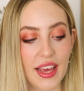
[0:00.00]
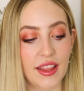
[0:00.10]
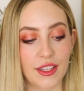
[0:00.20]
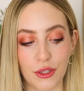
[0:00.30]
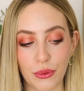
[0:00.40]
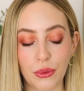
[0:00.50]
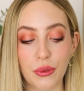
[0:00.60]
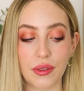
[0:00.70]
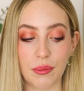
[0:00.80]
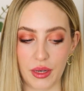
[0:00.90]
the
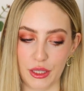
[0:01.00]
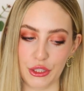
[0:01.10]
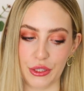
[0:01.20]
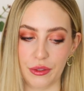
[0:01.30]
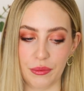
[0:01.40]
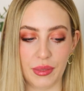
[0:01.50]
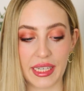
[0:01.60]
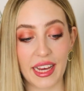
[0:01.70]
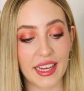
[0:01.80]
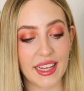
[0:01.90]
so-called Marsh Girl. But
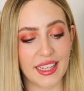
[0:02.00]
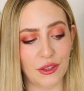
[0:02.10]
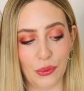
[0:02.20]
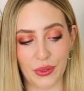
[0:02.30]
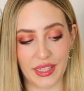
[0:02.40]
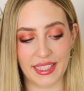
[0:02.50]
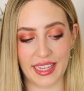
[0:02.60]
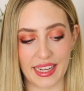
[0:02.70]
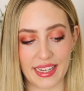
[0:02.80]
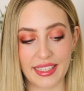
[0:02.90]
Kaya is not what they
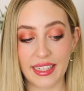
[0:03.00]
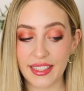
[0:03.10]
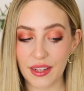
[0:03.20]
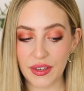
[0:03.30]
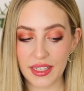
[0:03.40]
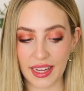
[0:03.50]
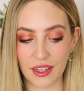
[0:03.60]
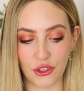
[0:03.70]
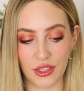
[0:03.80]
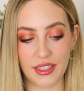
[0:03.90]
say. Sensitive and
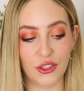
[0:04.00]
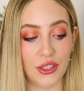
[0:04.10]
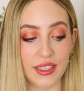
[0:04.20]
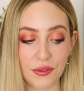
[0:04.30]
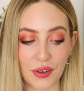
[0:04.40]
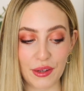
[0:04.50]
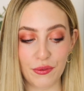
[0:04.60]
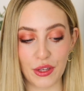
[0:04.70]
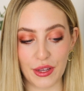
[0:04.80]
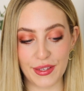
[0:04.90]
intelligent, she has survived for
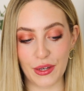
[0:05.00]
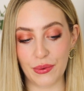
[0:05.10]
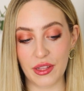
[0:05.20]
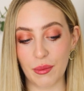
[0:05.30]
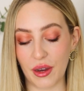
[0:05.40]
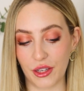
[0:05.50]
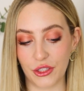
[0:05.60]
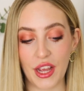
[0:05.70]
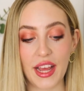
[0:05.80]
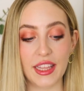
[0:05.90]
years alone in the marsh
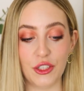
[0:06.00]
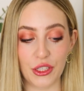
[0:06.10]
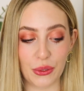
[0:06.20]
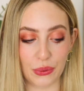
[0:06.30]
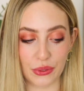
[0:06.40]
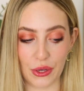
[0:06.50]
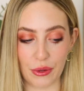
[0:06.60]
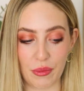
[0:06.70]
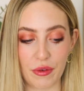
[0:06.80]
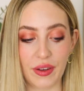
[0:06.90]
that she calls
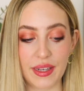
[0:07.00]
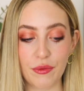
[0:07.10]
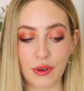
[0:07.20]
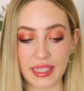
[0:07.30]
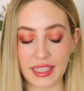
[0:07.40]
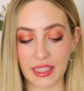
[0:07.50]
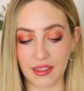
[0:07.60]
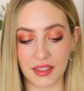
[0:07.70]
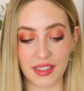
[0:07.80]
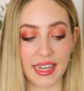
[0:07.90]
home, finding friends in the
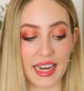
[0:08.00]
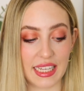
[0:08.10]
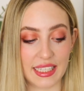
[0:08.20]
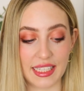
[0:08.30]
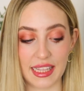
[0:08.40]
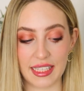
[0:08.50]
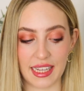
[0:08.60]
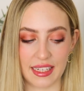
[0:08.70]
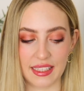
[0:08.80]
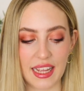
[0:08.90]
gulls and lessons in the
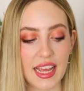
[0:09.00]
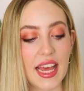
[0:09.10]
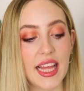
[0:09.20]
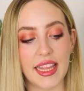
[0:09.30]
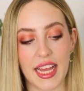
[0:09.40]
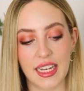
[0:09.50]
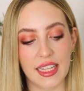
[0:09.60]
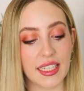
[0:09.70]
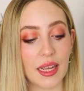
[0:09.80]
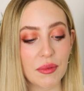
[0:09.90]
sand. Then
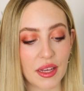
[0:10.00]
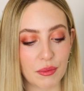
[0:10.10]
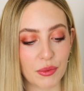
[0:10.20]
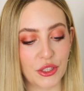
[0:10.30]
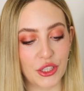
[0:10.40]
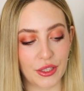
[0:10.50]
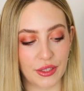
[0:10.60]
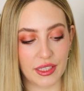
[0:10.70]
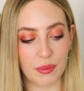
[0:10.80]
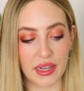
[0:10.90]
the time comes when she
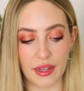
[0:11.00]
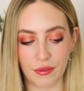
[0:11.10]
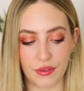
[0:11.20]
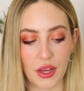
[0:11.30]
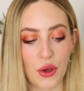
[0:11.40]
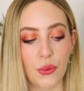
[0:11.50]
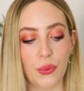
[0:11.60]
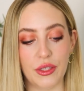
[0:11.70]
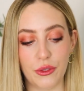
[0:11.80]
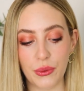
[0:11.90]
yearns to be loved.
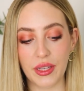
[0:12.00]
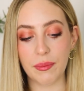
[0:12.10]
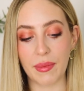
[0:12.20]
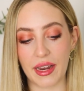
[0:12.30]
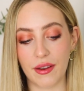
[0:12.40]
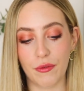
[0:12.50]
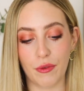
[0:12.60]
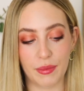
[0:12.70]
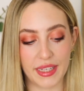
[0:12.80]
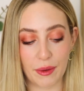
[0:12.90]
When two young men
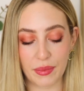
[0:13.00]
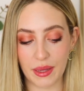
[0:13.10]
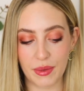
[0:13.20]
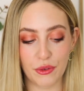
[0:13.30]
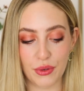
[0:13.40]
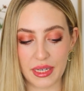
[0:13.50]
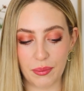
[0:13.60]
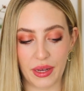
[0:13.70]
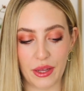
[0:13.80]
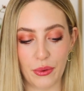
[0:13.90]
from town become intrigued
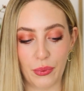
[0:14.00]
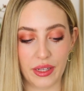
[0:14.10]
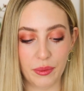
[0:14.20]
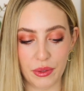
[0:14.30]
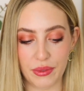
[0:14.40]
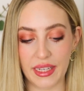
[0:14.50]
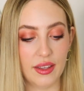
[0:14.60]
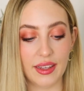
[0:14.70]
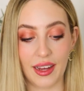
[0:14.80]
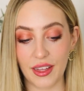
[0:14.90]
by her wild beauty,
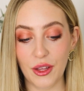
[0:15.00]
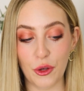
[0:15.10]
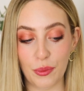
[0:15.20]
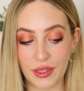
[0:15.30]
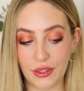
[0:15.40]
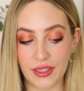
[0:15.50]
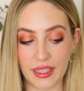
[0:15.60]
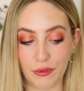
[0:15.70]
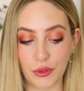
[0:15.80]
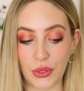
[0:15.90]
Kaya opens
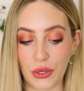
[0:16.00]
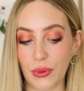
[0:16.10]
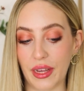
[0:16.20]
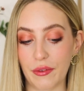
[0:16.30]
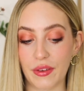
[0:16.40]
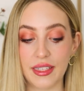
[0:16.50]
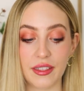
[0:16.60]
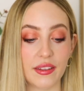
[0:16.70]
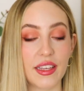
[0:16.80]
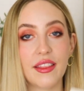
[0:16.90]
herself to a new life
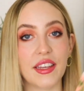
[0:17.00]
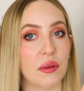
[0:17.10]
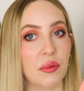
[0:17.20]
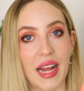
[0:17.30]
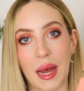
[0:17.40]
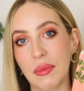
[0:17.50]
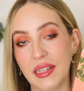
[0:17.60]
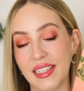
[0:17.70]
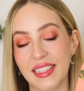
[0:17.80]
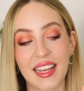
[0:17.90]
until the unthinkable
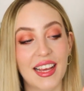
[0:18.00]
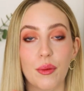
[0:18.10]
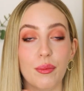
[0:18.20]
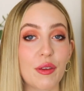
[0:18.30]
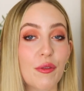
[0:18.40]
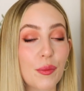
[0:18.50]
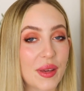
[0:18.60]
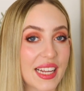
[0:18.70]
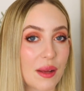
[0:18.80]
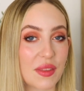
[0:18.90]
happens. Before
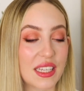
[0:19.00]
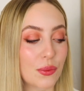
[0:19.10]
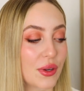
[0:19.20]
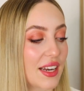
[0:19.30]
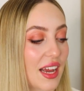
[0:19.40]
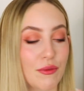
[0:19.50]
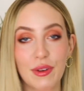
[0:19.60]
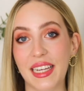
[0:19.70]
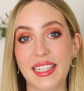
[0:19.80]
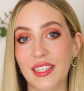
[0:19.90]
picking up this one, I
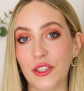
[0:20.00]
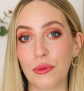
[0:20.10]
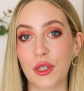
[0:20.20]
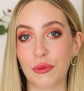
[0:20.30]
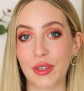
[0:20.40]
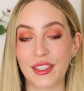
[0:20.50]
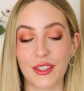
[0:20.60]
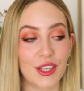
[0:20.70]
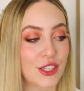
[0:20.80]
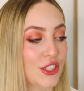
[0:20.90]
really didn't do much
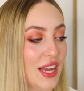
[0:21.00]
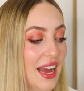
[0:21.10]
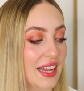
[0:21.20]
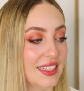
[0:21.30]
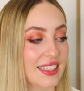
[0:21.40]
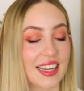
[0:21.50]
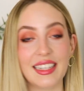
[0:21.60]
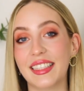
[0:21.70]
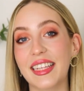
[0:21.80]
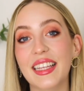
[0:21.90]
research and I had
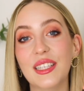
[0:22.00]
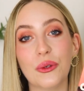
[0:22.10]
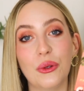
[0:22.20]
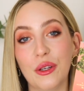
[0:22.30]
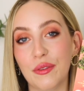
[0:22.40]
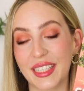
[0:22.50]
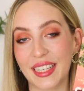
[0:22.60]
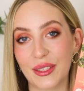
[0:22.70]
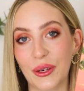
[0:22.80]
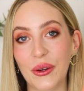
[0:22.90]
seen this all over
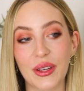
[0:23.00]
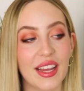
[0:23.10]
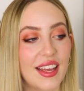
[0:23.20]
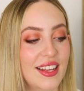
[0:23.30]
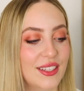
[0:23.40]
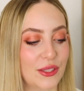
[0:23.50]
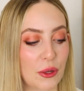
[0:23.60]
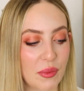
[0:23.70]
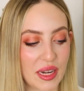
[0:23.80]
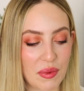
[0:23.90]
TikTok. So
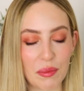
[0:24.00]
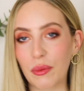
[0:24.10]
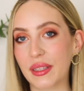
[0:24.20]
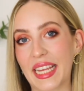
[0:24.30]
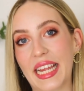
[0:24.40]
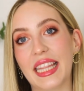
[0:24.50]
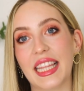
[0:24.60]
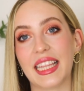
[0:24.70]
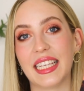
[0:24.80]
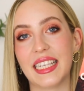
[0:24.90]
many people were saying
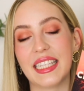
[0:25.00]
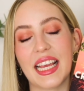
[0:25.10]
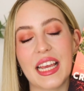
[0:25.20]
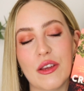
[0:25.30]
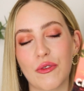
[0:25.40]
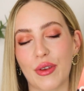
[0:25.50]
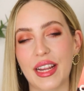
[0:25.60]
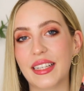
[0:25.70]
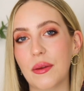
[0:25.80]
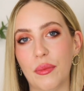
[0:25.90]
that this is a
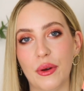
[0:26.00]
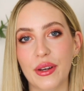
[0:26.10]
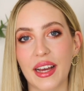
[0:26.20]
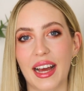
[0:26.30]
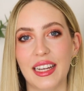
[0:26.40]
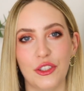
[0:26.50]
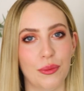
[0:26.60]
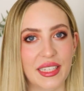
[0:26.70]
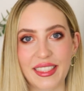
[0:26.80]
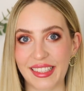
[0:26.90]
great book and it should be
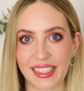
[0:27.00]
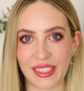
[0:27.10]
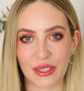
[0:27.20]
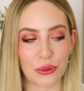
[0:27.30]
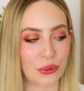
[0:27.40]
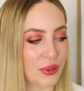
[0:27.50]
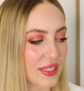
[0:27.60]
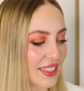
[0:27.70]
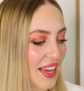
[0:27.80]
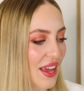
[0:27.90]
studied in schools.
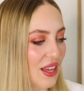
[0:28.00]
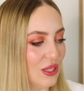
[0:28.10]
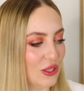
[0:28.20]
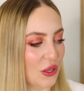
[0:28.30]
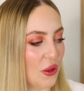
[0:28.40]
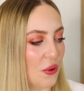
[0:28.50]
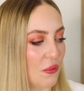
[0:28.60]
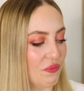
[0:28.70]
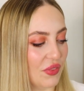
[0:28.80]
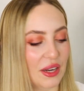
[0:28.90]
So,
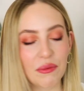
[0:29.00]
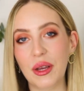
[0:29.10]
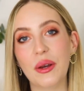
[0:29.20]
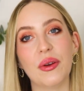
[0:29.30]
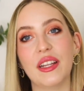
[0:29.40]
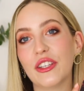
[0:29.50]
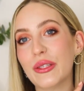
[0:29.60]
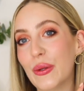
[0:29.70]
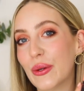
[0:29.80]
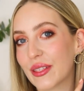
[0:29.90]
I don't know, it just
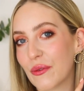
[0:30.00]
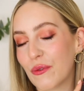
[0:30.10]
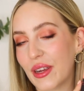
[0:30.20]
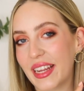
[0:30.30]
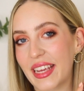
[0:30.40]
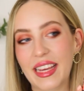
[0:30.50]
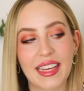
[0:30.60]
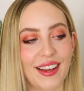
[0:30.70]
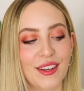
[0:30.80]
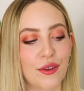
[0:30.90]
looks really
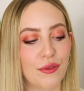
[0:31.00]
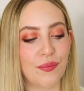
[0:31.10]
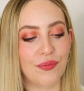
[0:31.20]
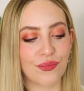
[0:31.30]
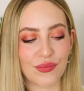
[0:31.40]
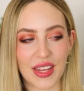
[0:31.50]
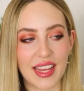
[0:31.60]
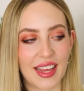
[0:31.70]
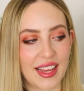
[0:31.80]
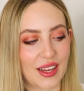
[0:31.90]
kind of
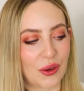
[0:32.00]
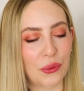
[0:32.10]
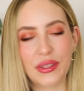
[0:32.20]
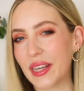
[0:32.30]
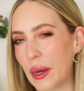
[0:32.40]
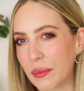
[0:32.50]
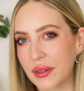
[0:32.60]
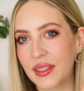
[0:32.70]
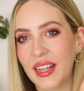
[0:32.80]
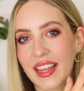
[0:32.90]

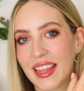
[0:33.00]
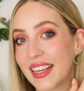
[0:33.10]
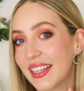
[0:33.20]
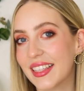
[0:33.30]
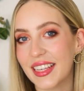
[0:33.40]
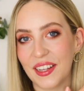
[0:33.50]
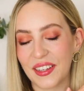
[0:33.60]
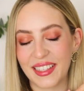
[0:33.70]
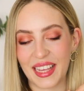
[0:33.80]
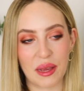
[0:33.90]
autumnal. I think it's the colour
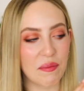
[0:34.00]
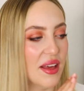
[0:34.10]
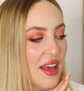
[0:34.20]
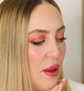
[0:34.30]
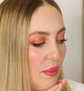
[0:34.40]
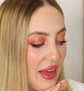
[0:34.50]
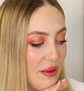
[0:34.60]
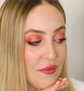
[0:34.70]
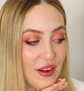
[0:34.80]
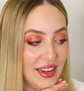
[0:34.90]
scheme, but I
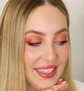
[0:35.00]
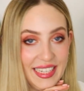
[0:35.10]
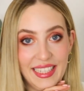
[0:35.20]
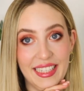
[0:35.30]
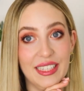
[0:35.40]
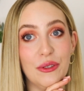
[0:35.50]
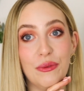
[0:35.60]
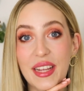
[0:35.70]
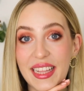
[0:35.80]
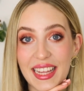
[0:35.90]
am very excited to
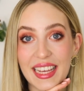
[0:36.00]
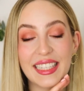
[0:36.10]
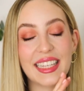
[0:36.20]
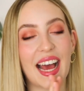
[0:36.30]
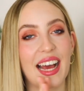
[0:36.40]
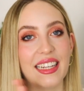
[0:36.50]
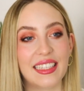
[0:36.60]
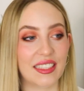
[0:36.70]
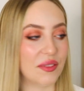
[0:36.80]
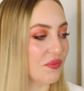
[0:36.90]
read this, and